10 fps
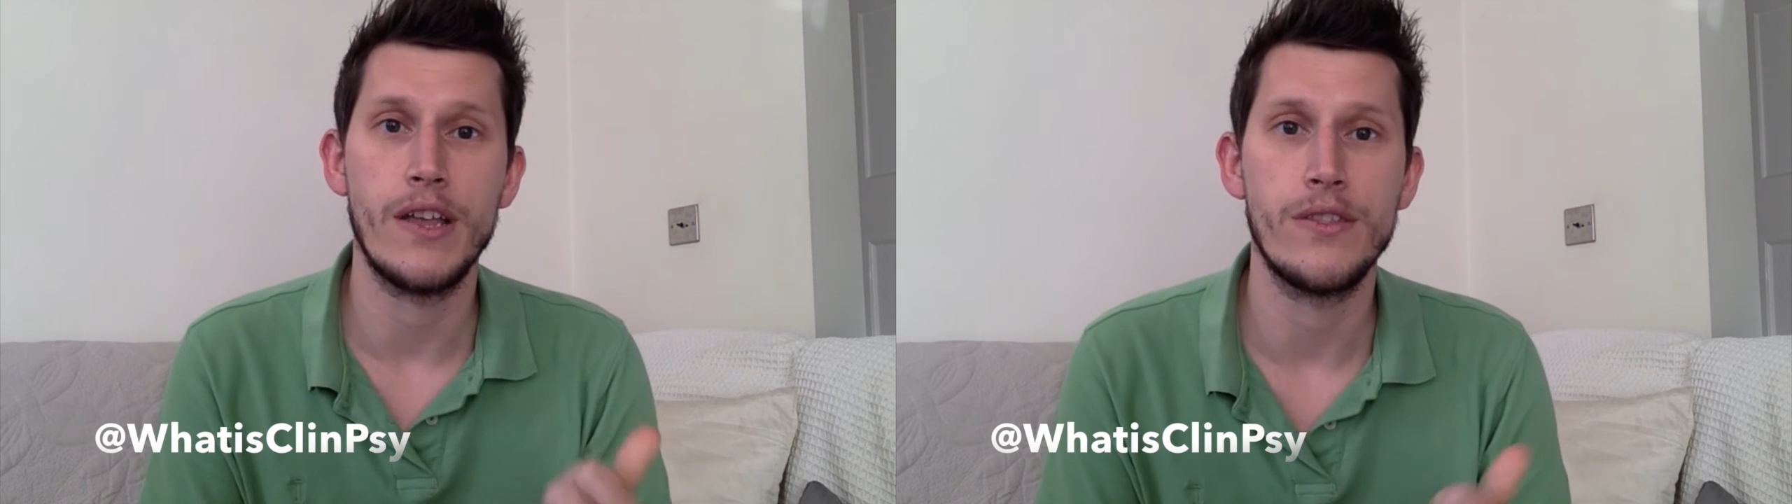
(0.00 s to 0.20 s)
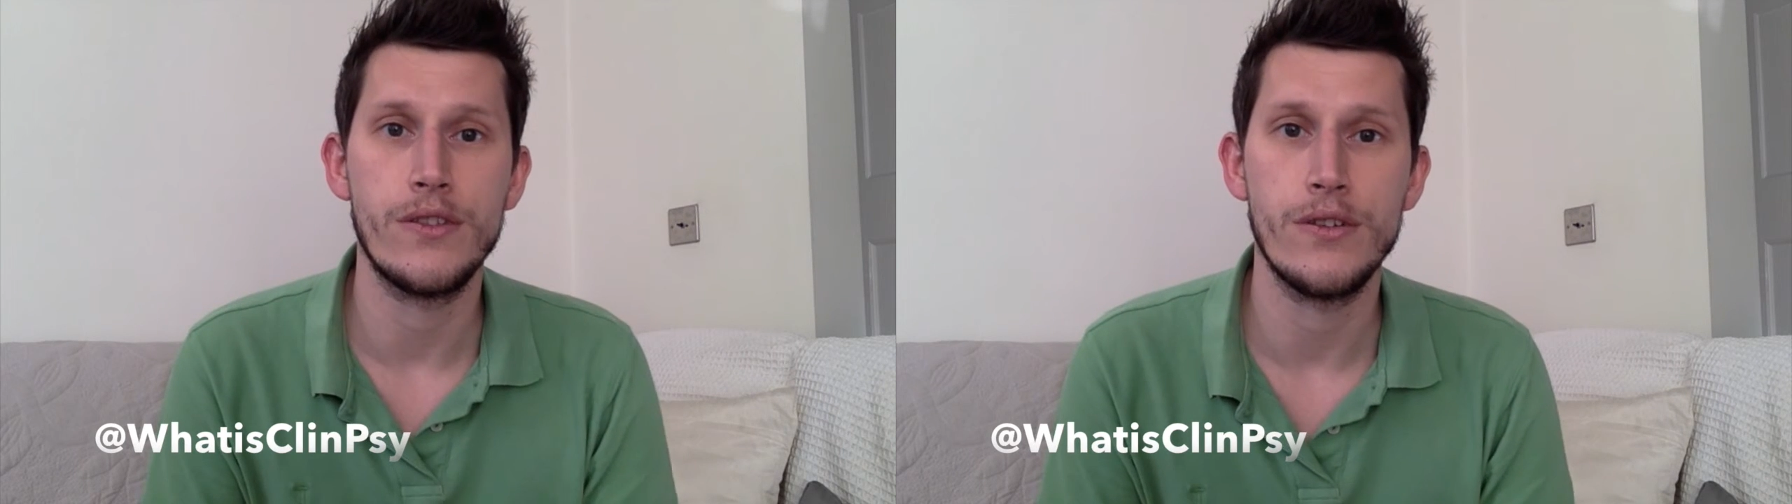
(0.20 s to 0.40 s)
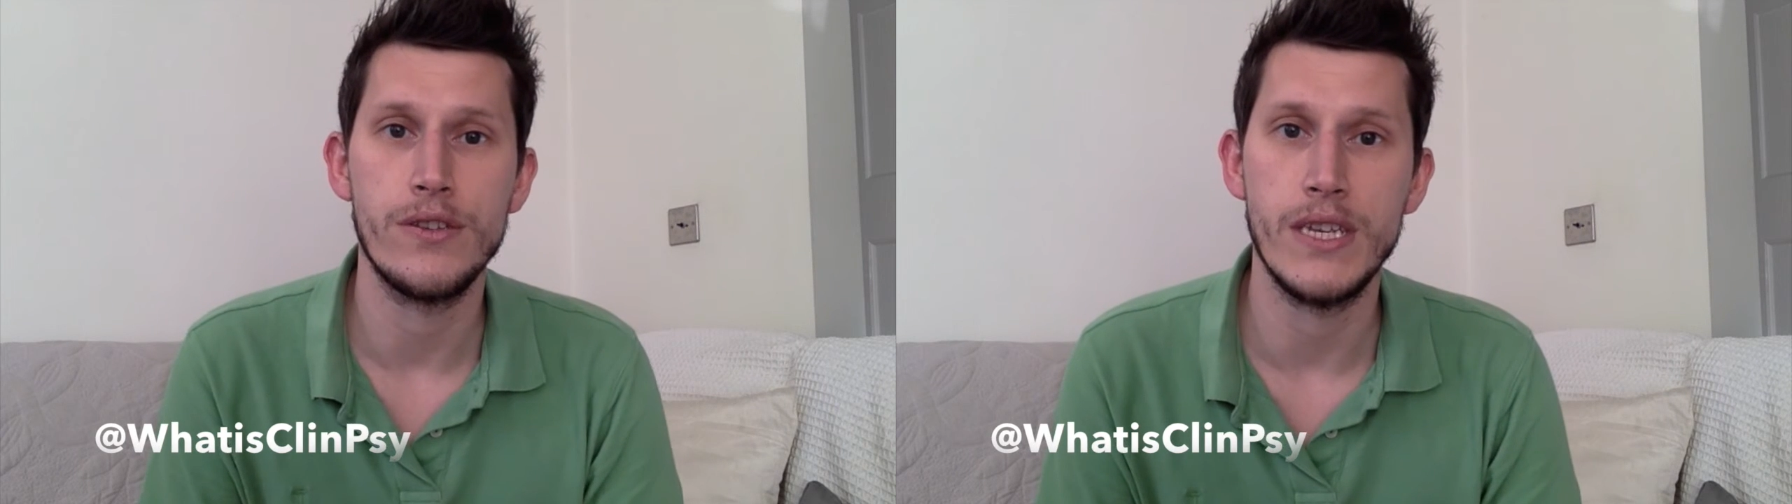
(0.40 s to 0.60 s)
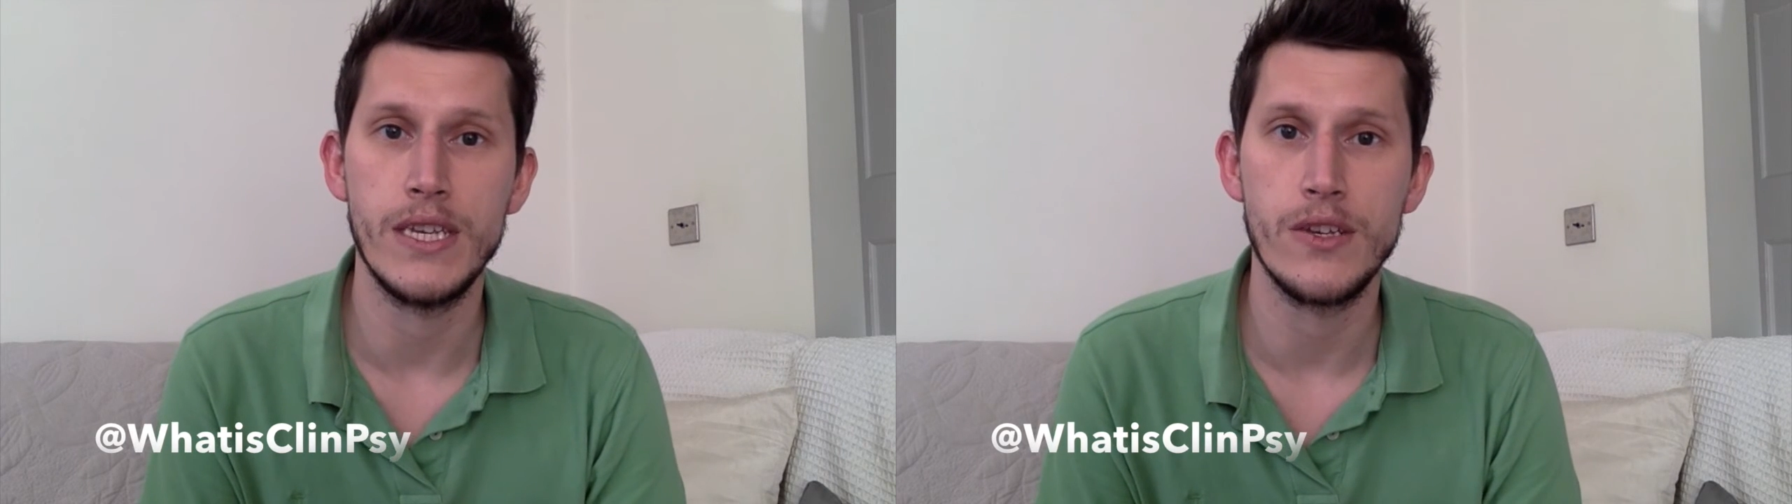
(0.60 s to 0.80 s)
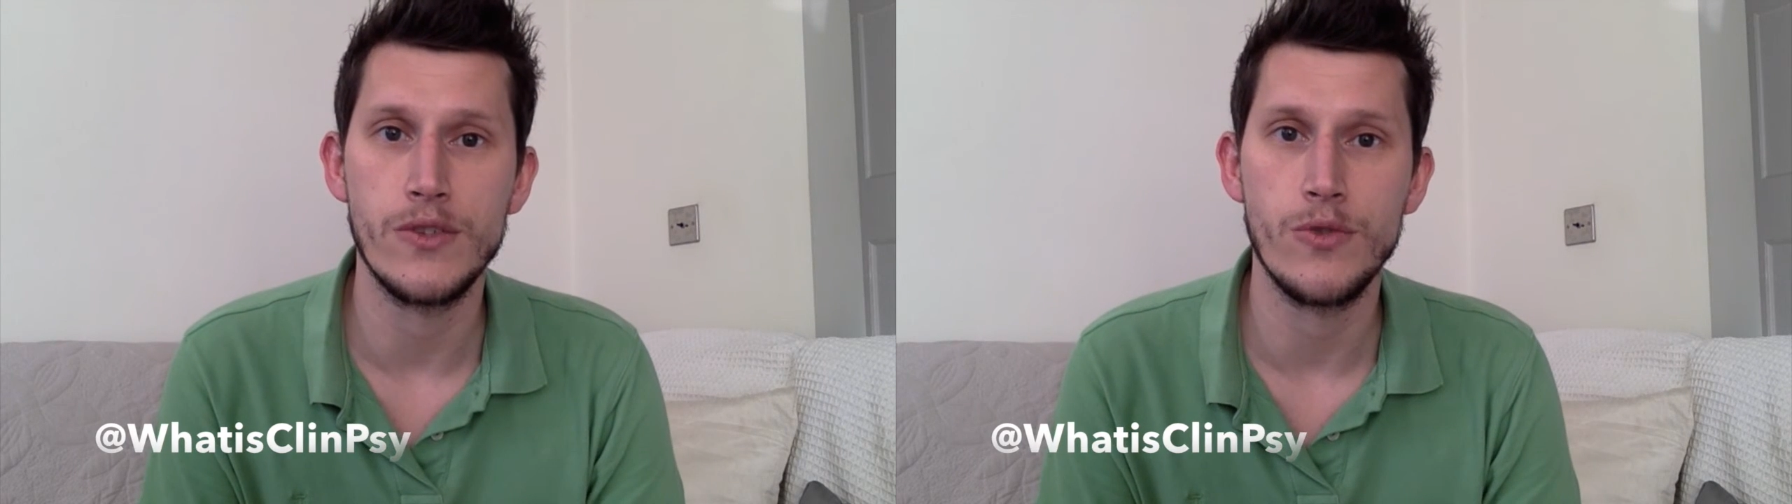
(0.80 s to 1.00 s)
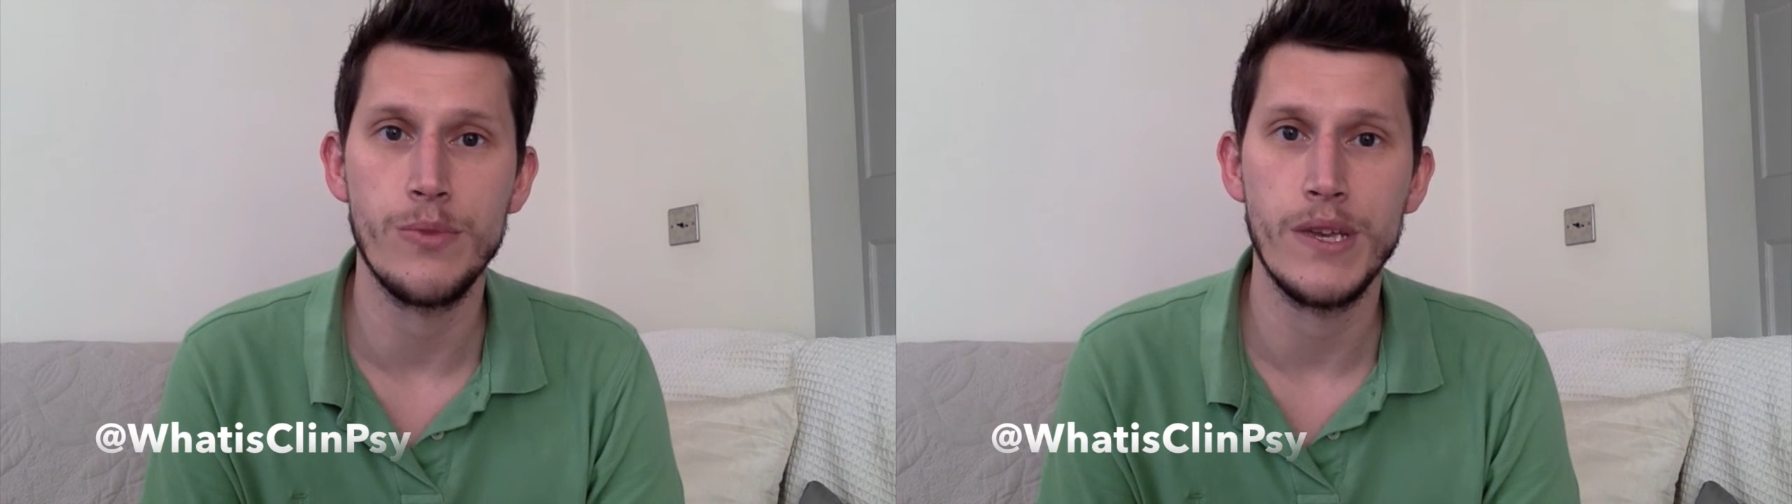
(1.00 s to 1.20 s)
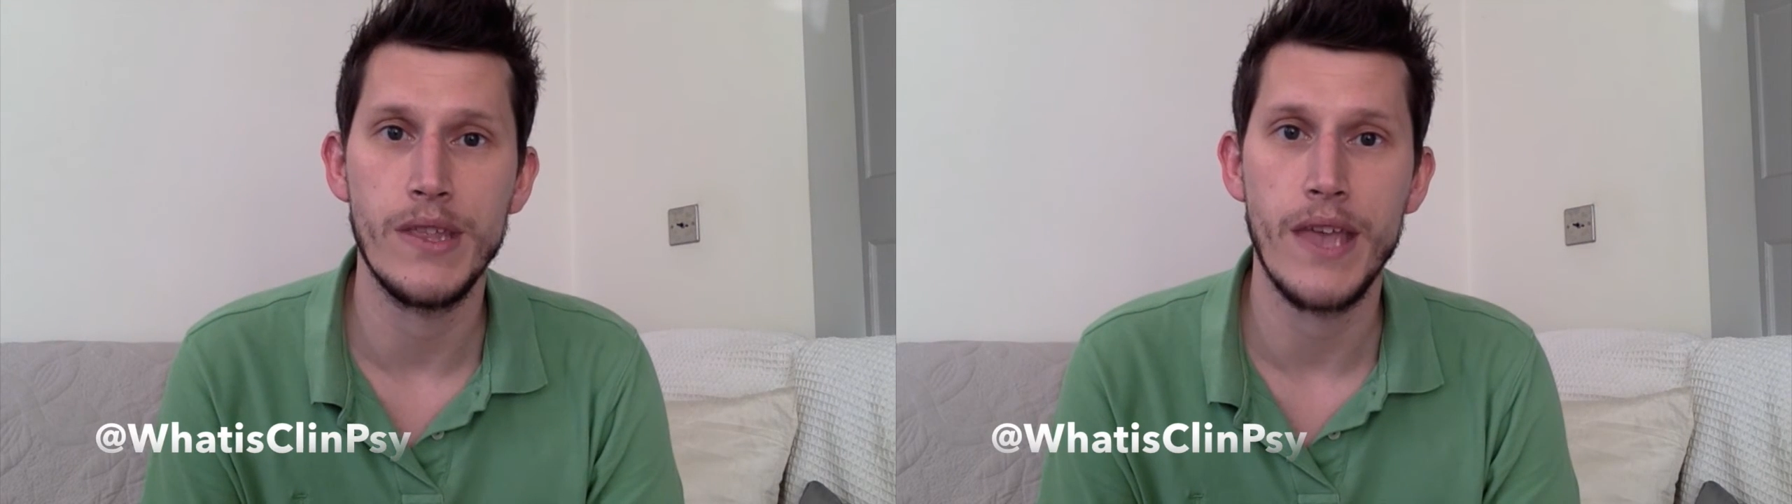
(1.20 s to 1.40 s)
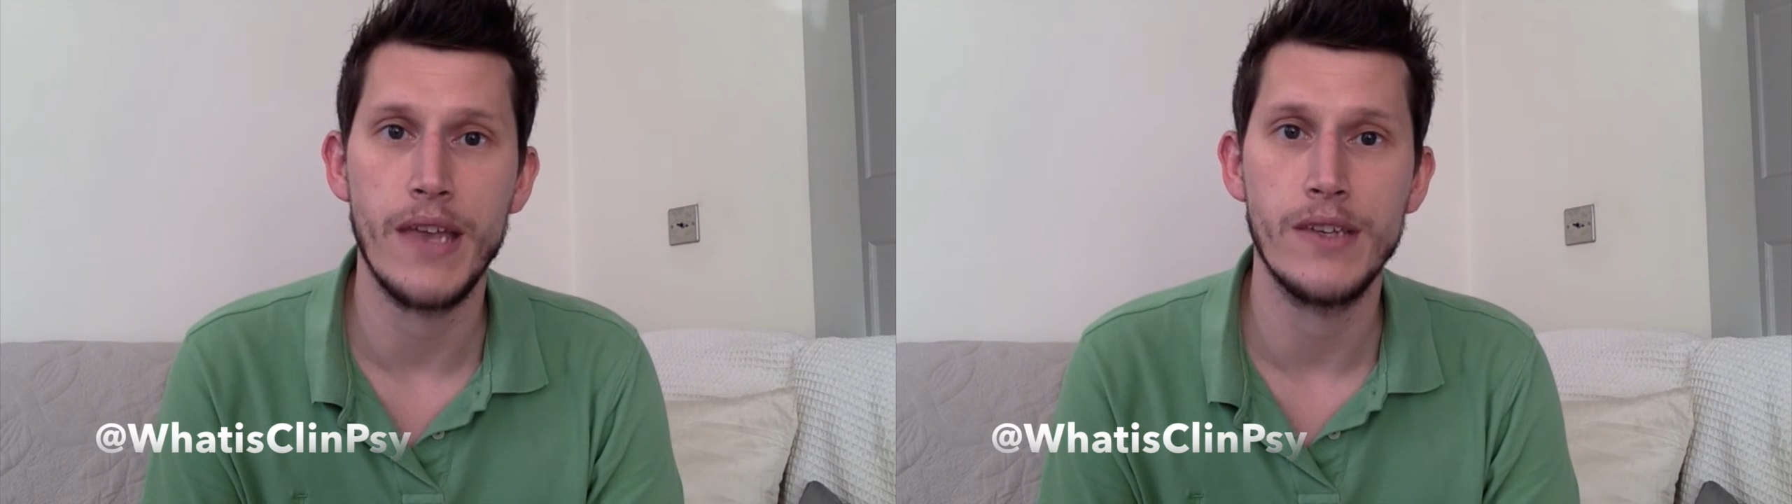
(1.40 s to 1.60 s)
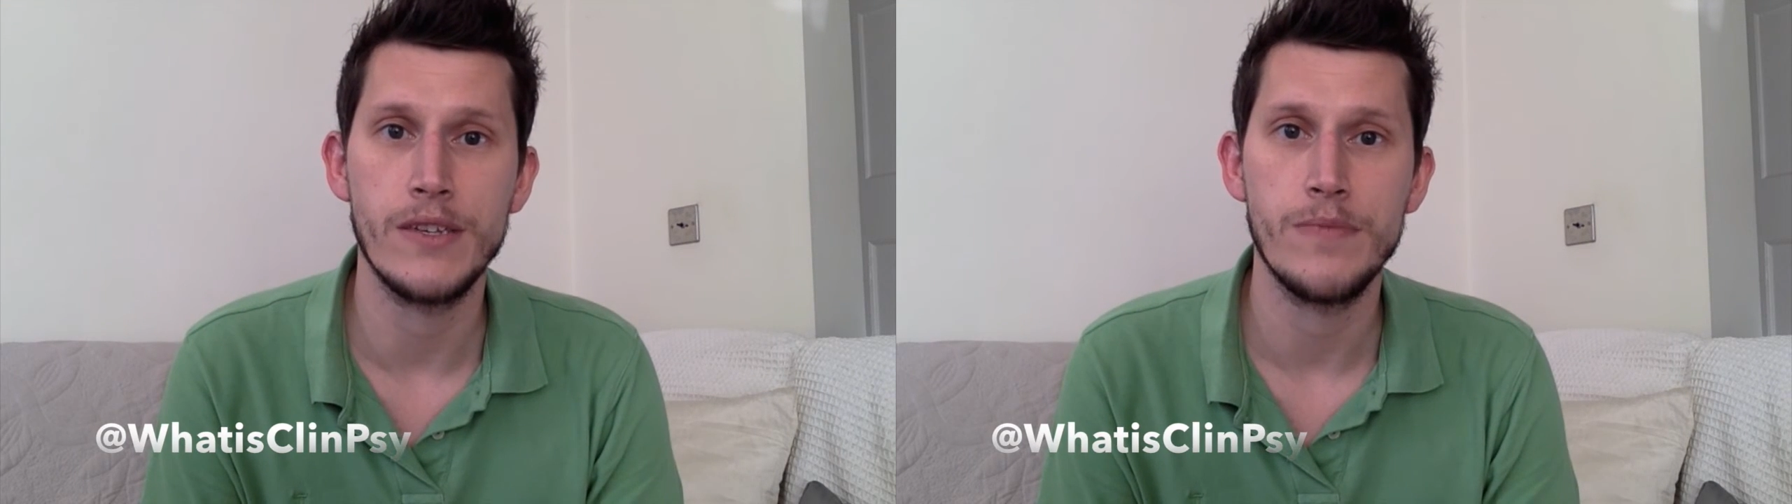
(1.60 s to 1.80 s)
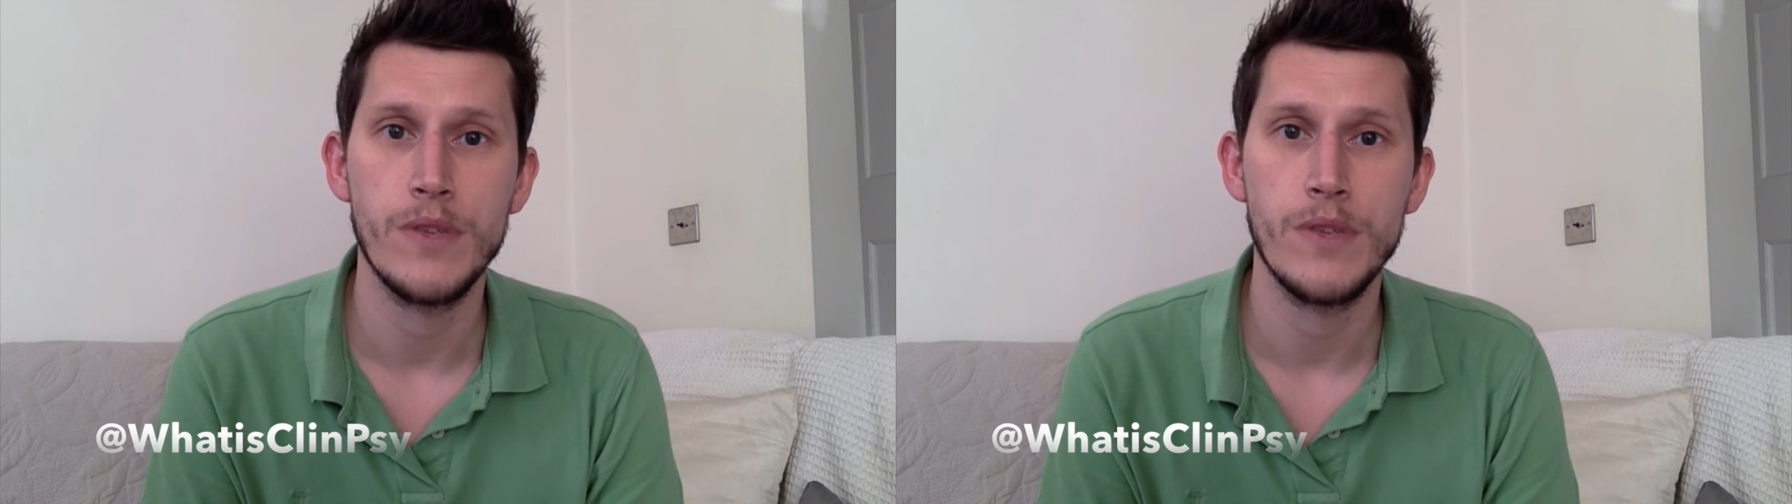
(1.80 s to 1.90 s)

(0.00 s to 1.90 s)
and the details will be at the end.